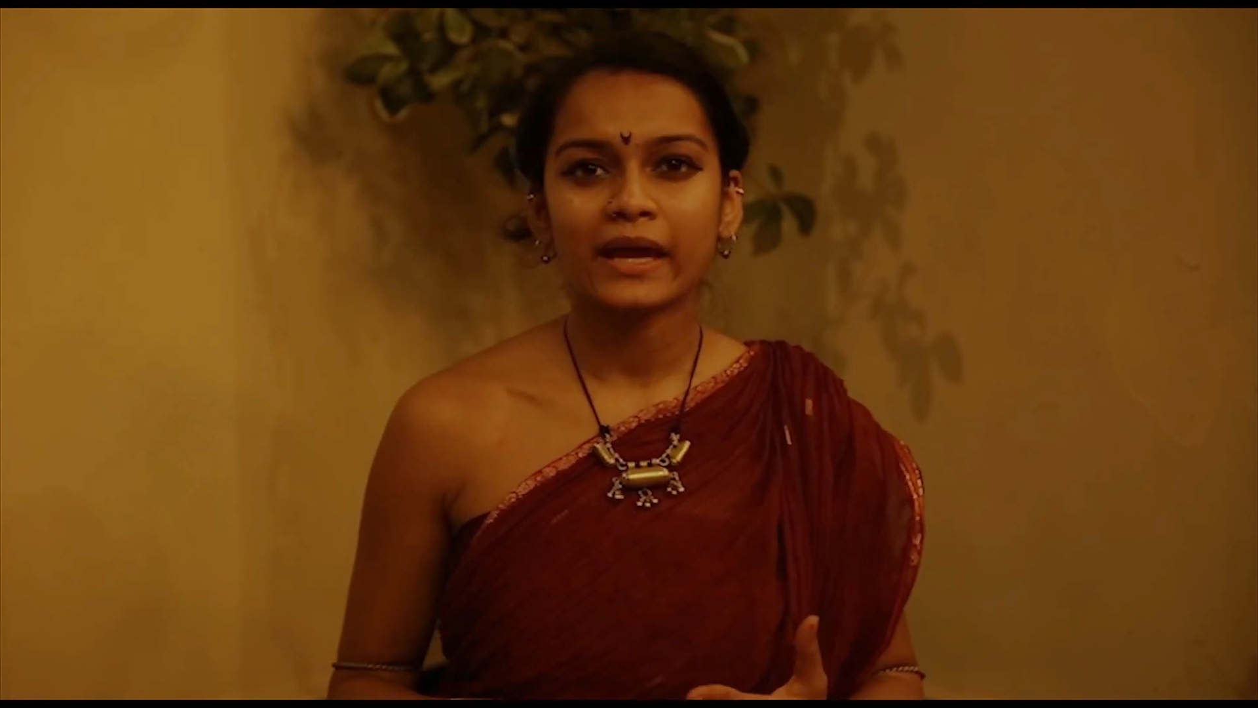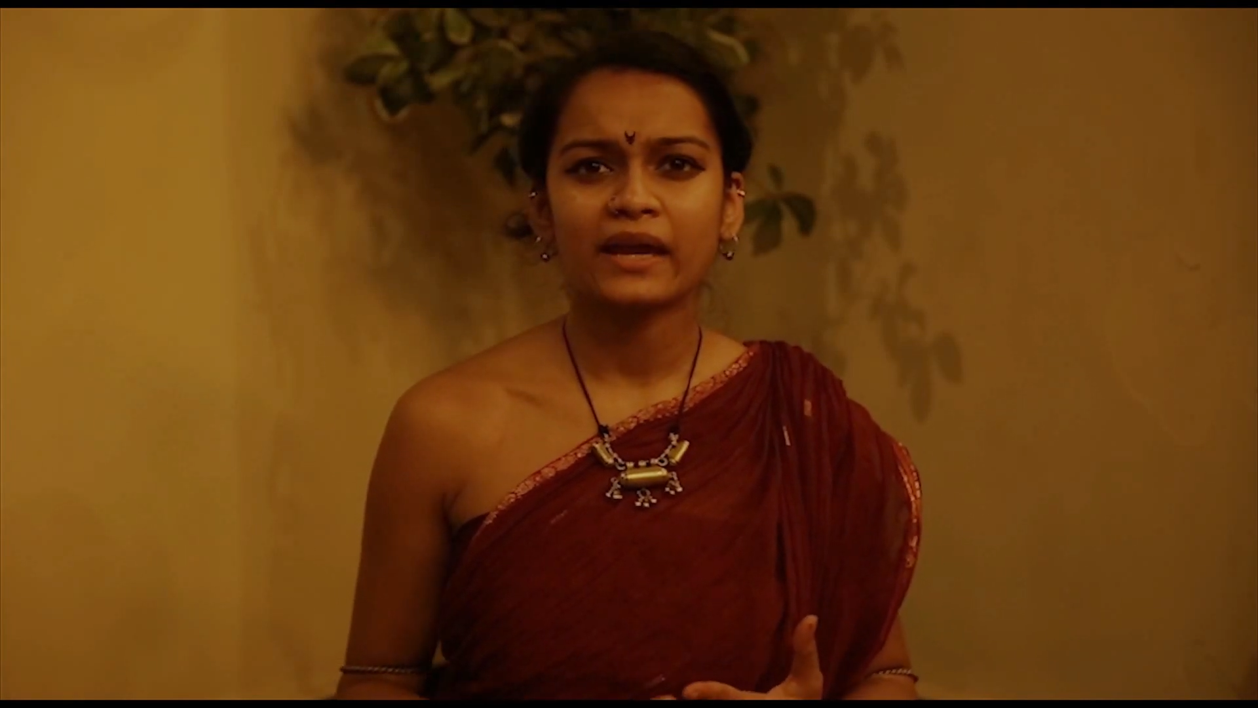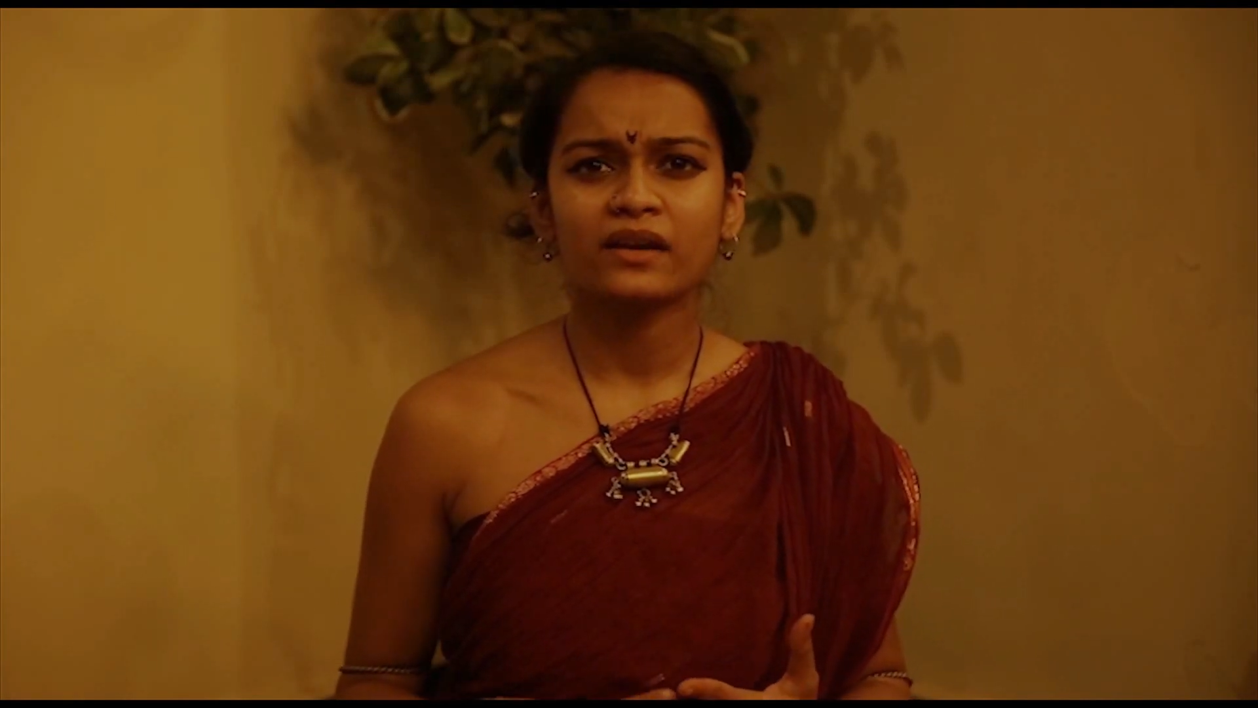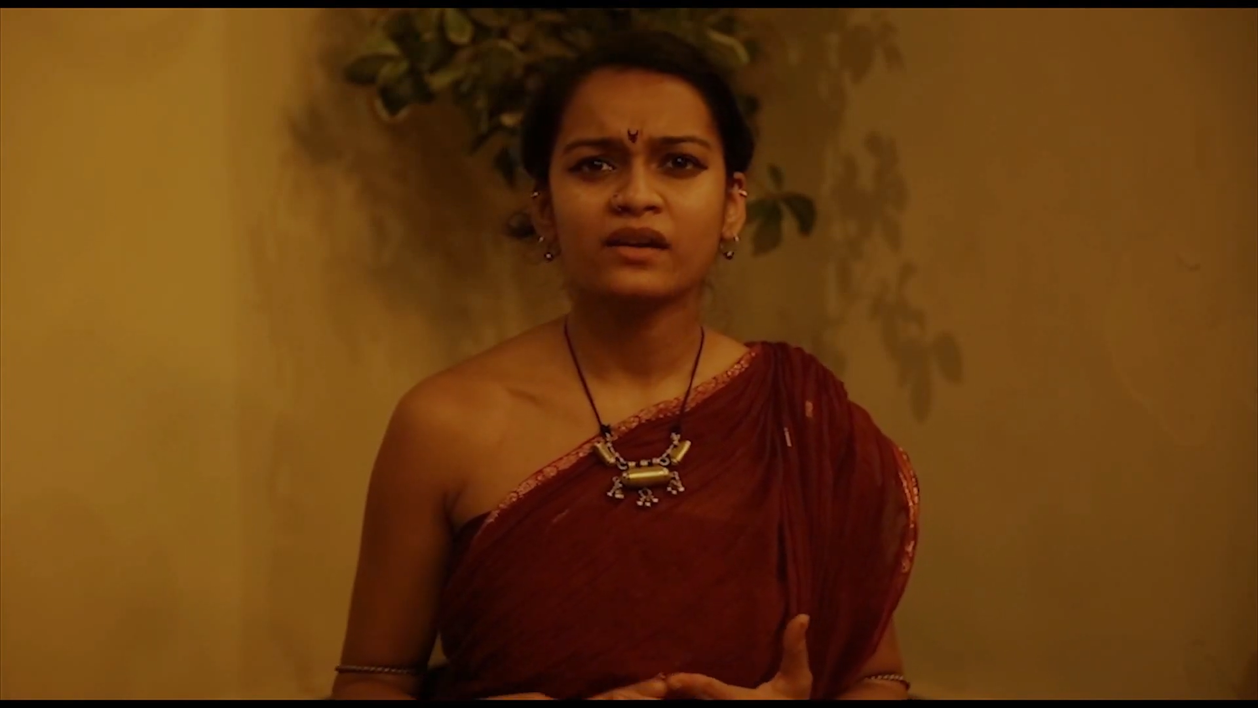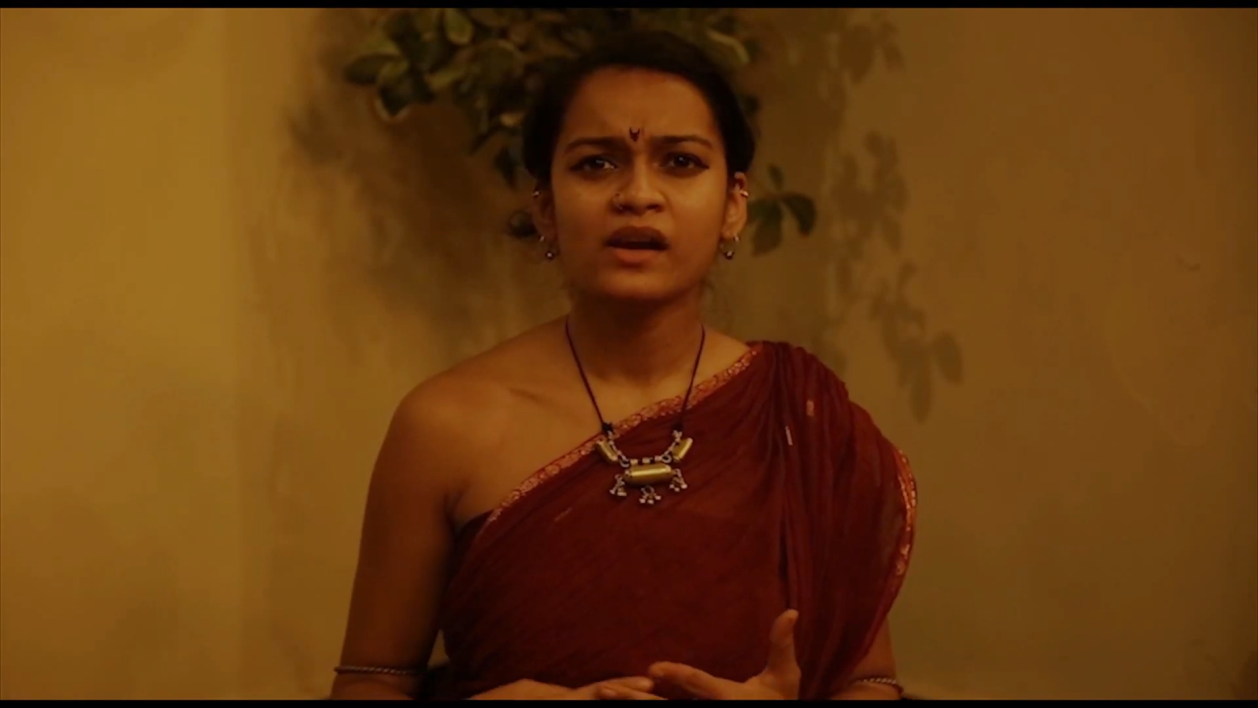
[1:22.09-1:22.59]

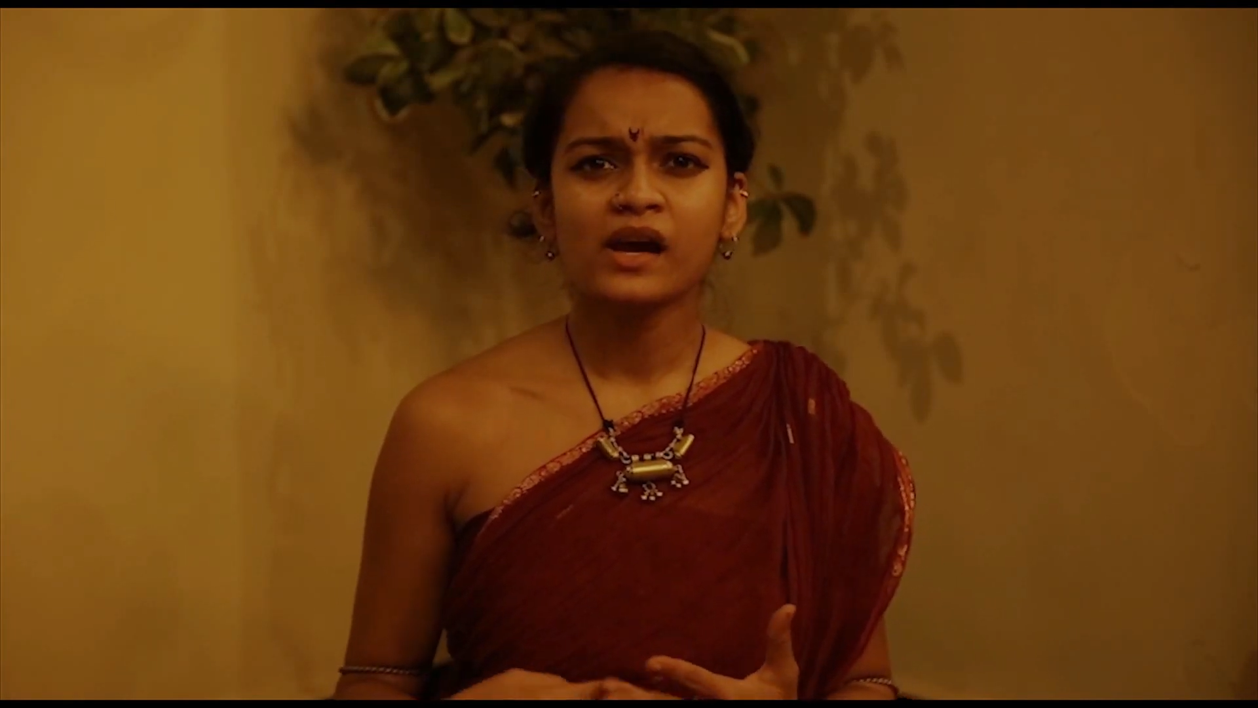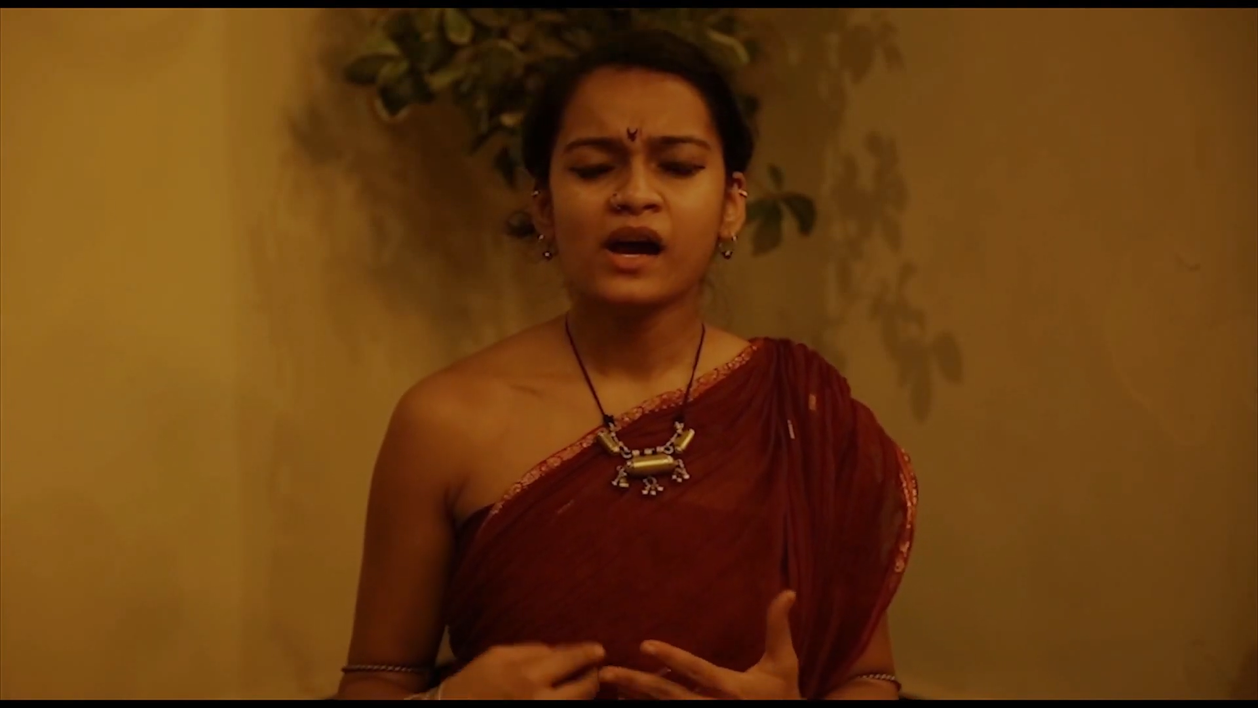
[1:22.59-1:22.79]
and